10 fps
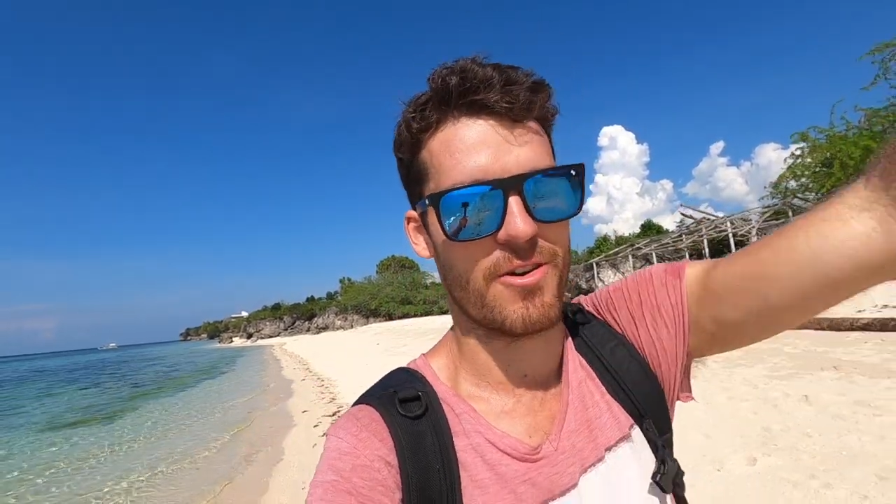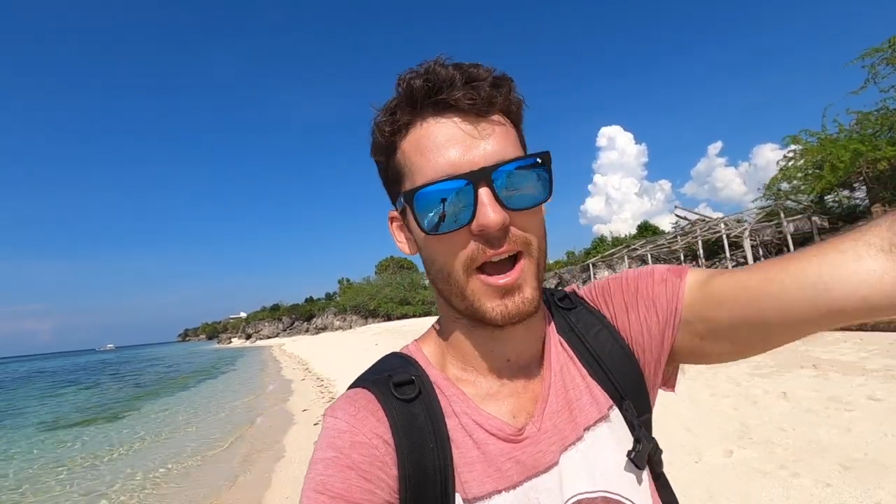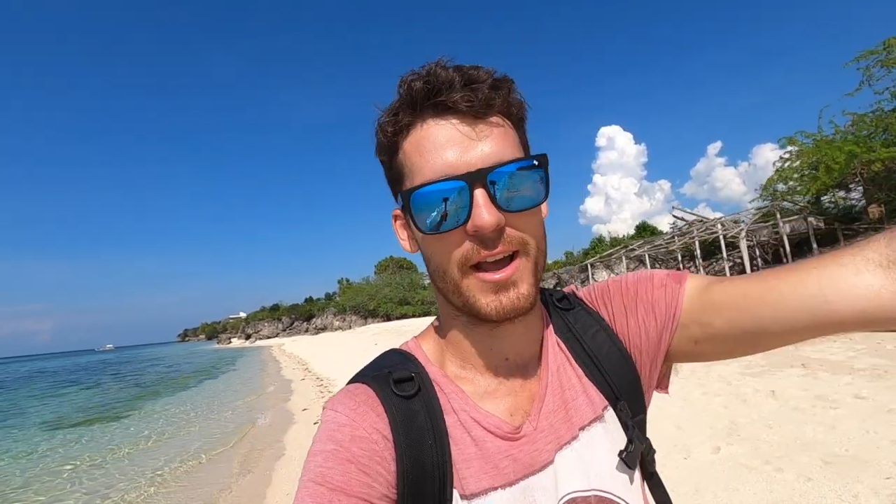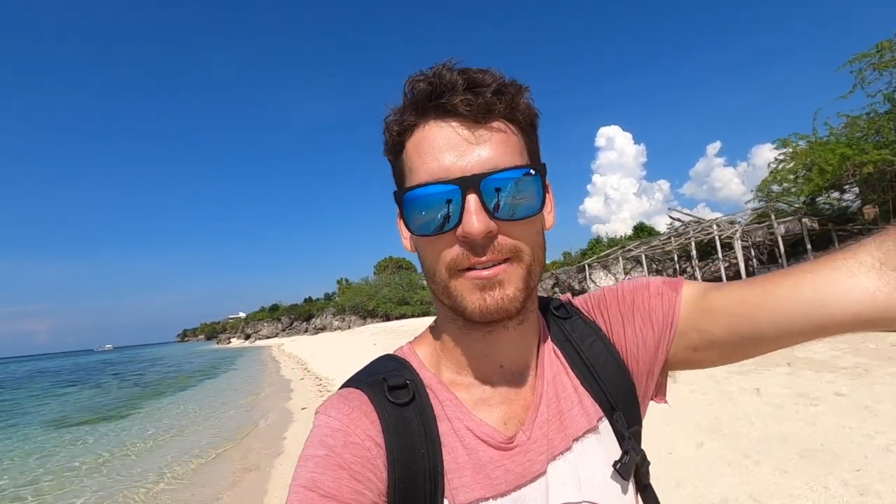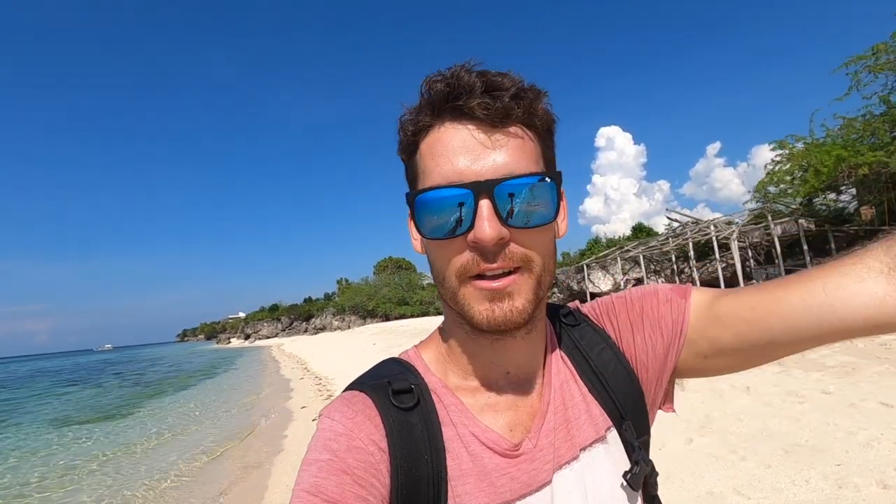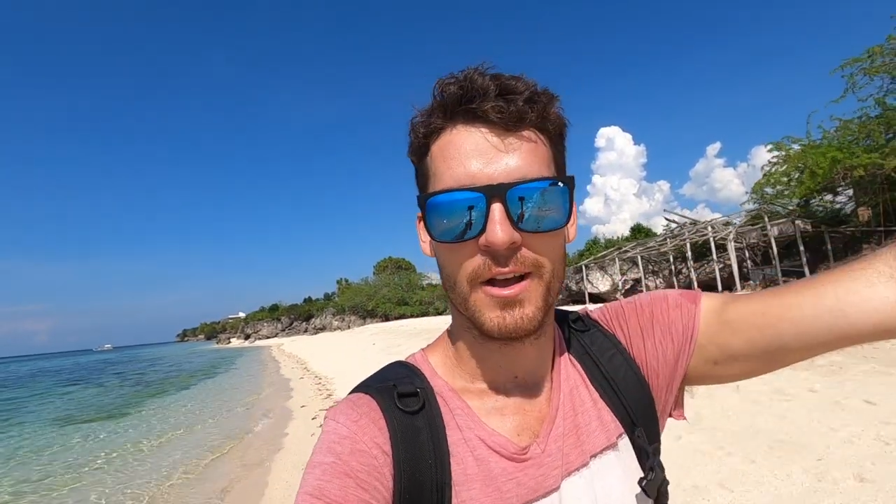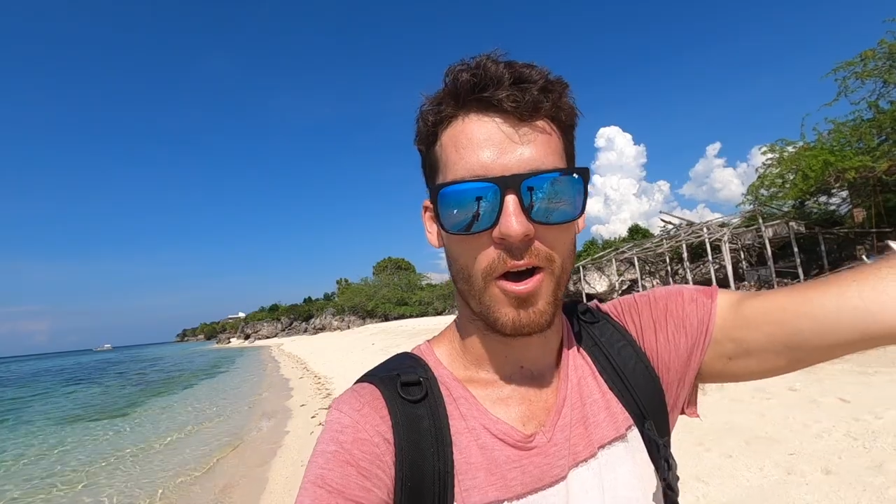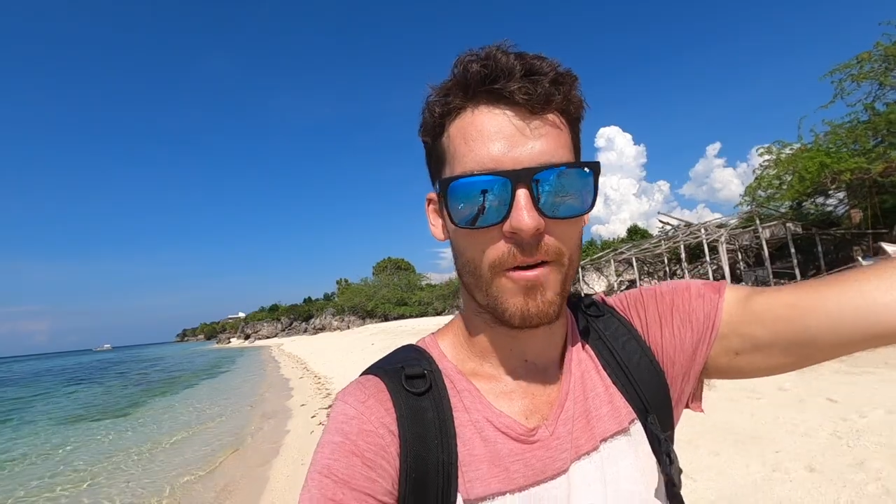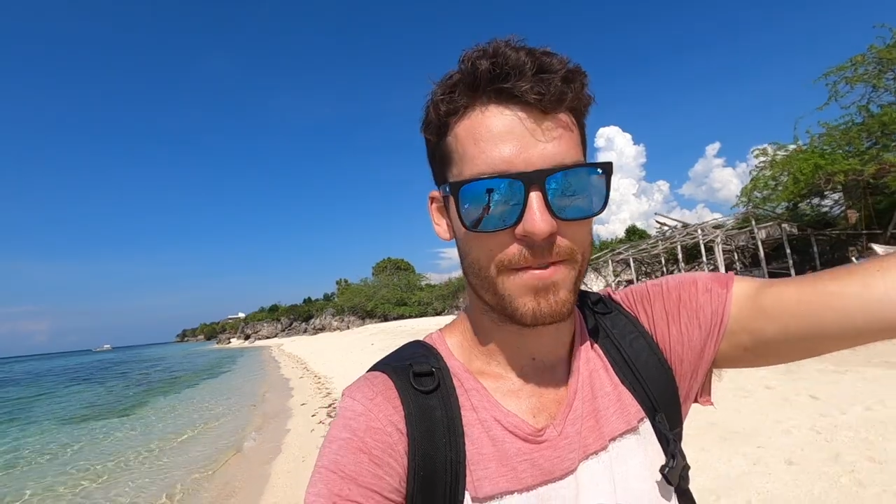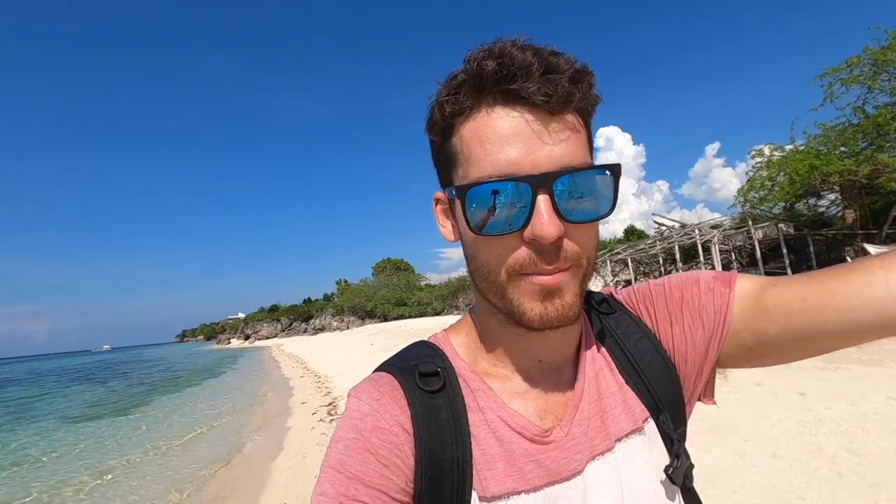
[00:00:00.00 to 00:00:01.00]
right
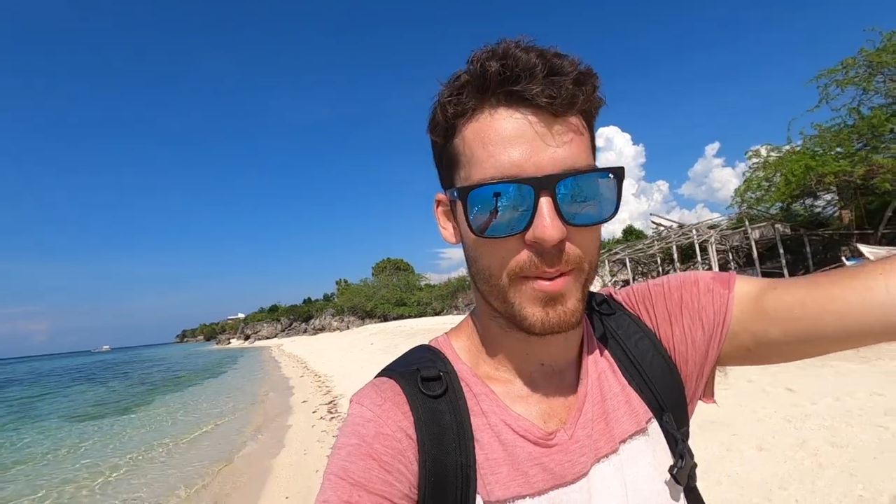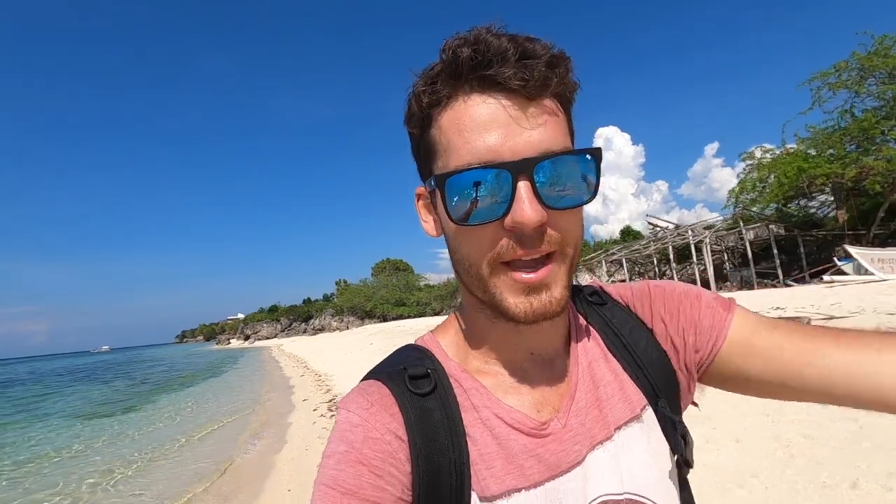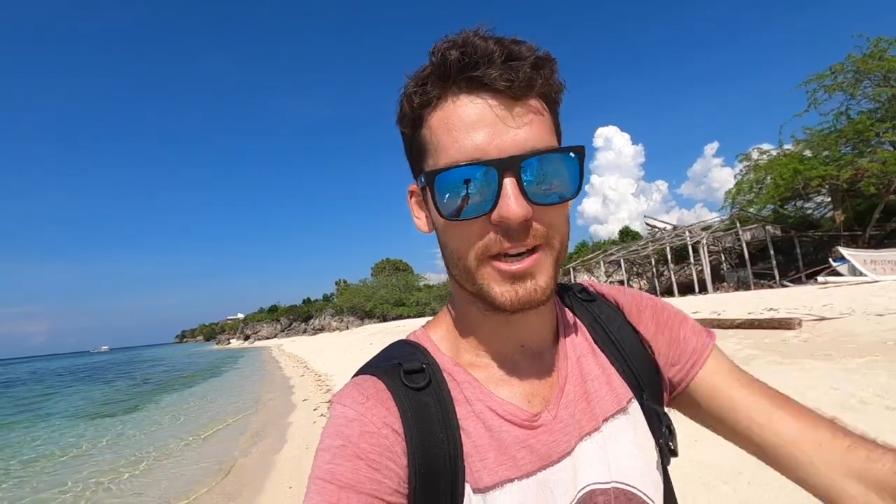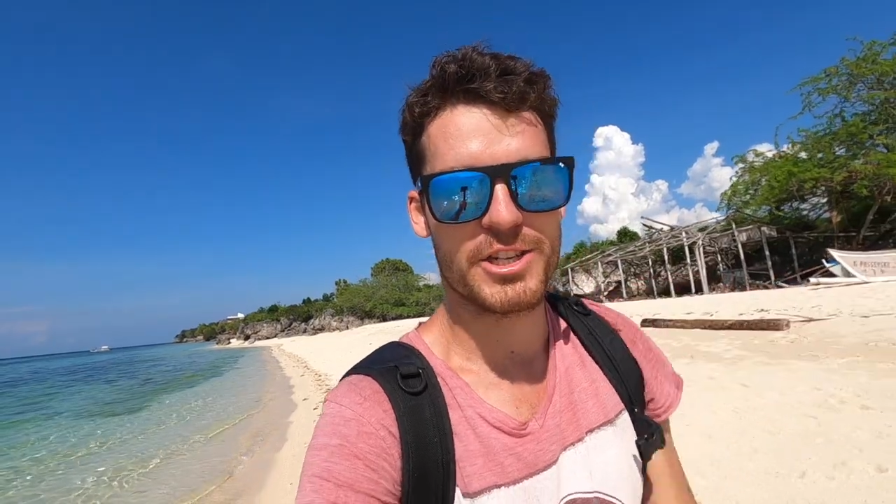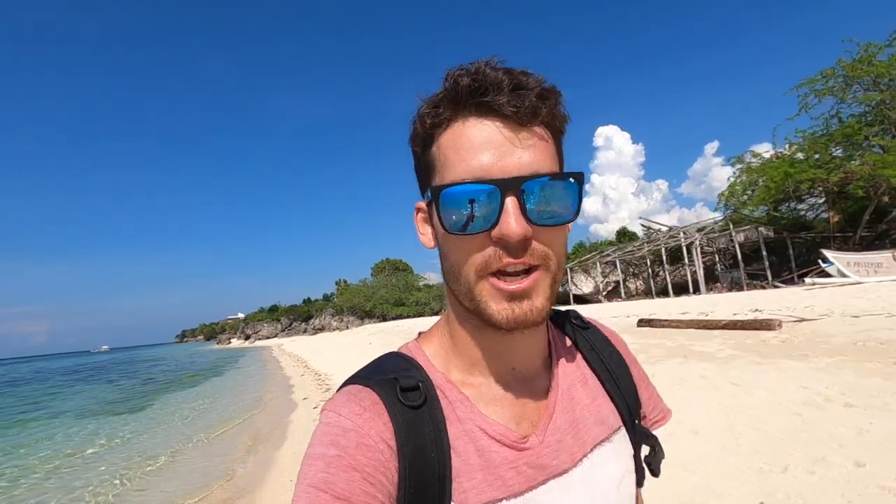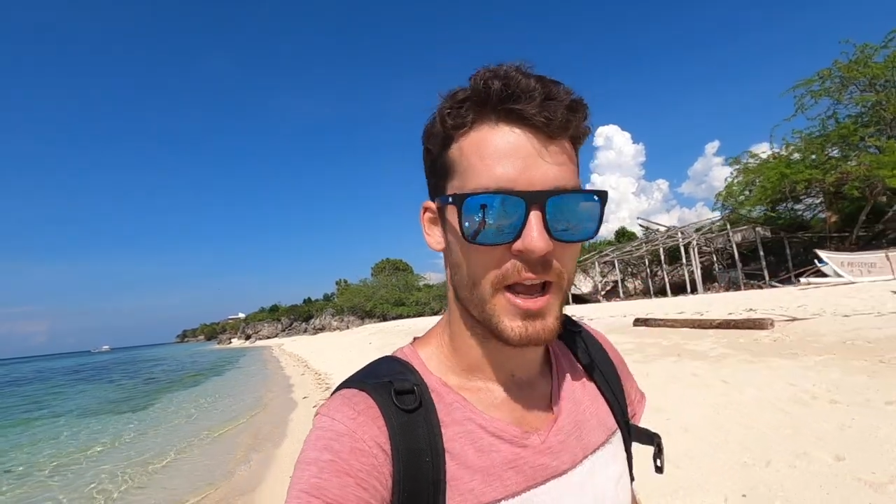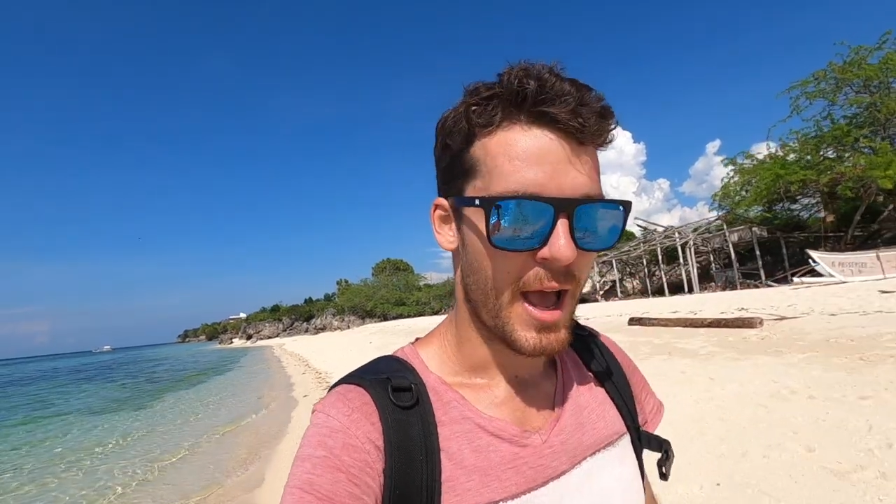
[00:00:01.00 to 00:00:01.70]
off the beach,